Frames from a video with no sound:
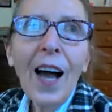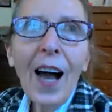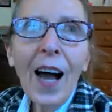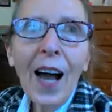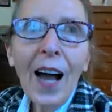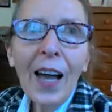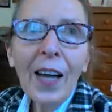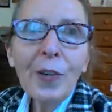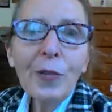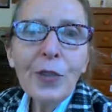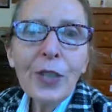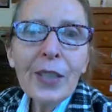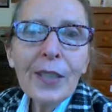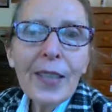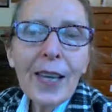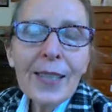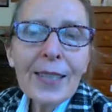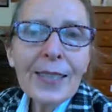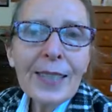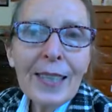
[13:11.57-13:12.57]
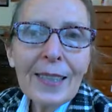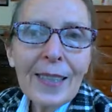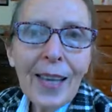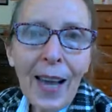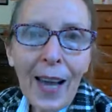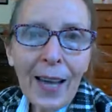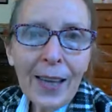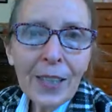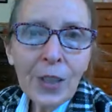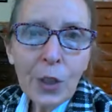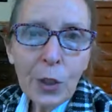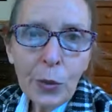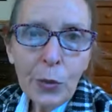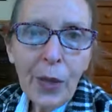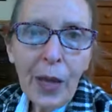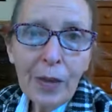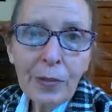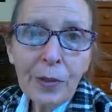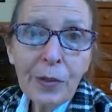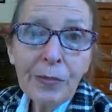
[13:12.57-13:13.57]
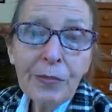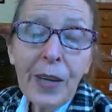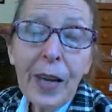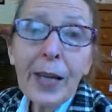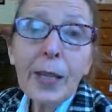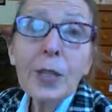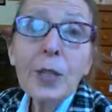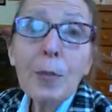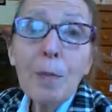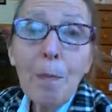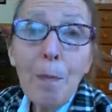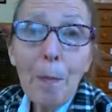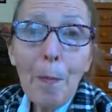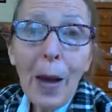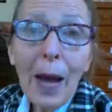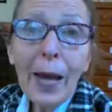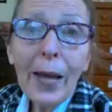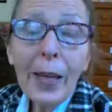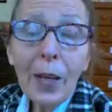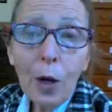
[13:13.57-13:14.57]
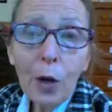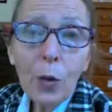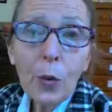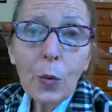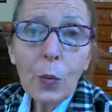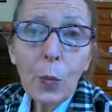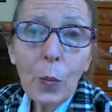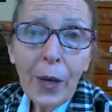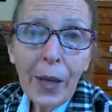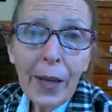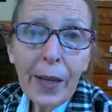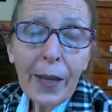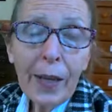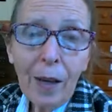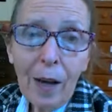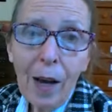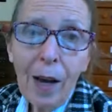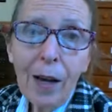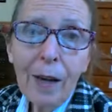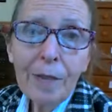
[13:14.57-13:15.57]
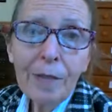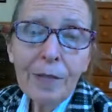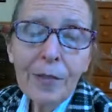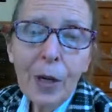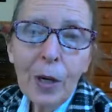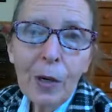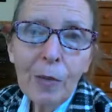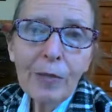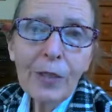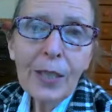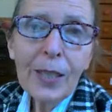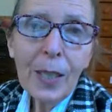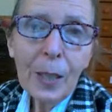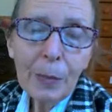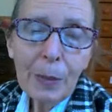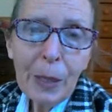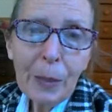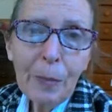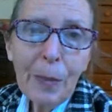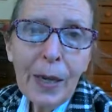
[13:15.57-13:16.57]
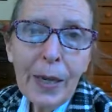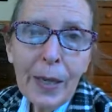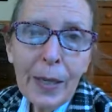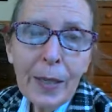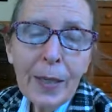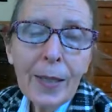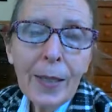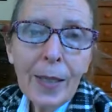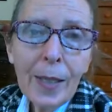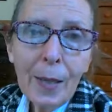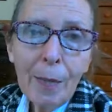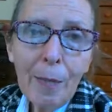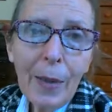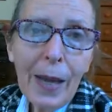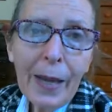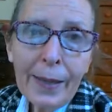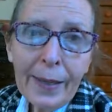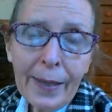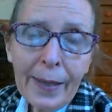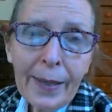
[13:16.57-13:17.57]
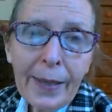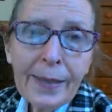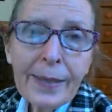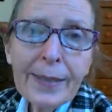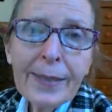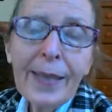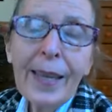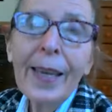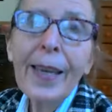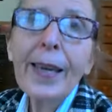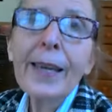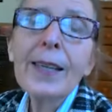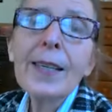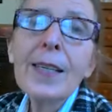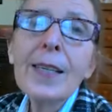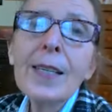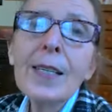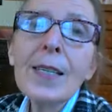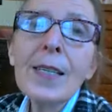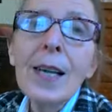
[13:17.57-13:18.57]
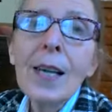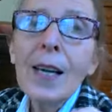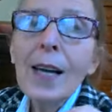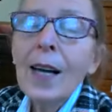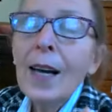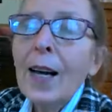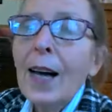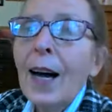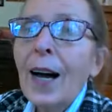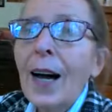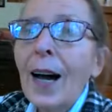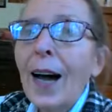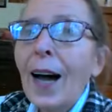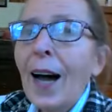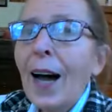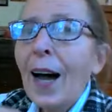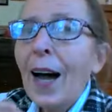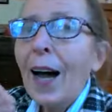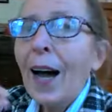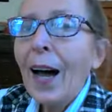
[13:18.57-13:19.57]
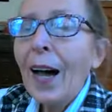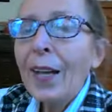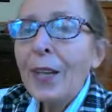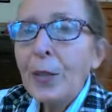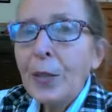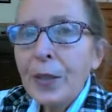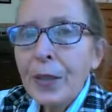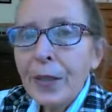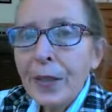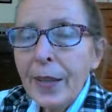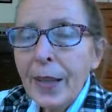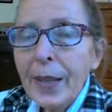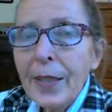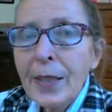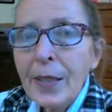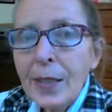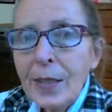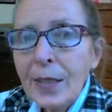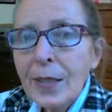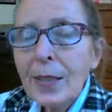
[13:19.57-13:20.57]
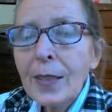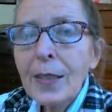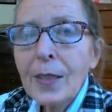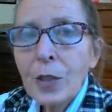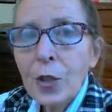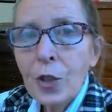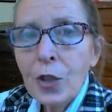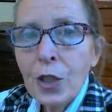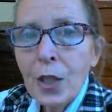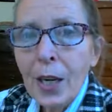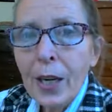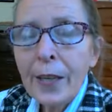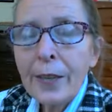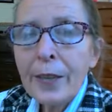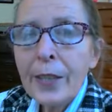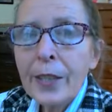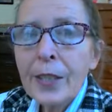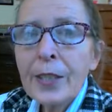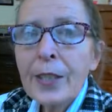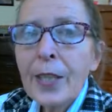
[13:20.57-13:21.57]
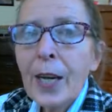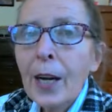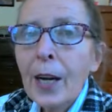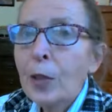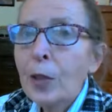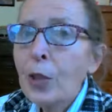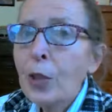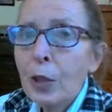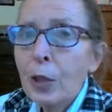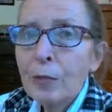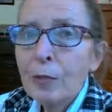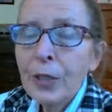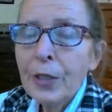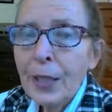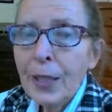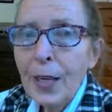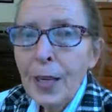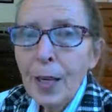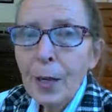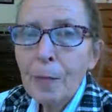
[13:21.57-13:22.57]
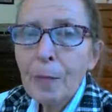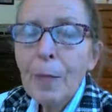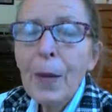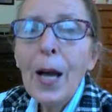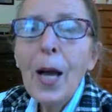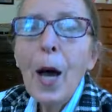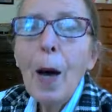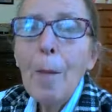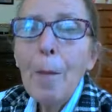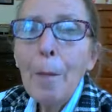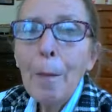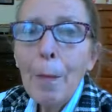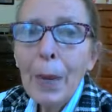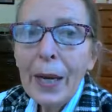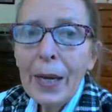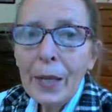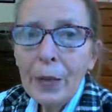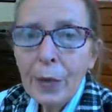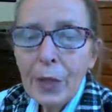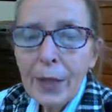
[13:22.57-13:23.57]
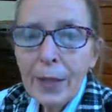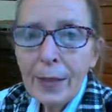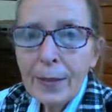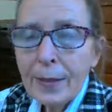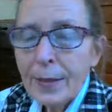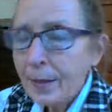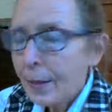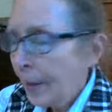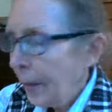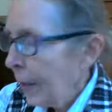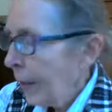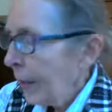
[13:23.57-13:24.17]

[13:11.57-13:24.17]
I realized that I too have to find my own way of overcoming my backaches, and I could then teach others how to overcome migraines.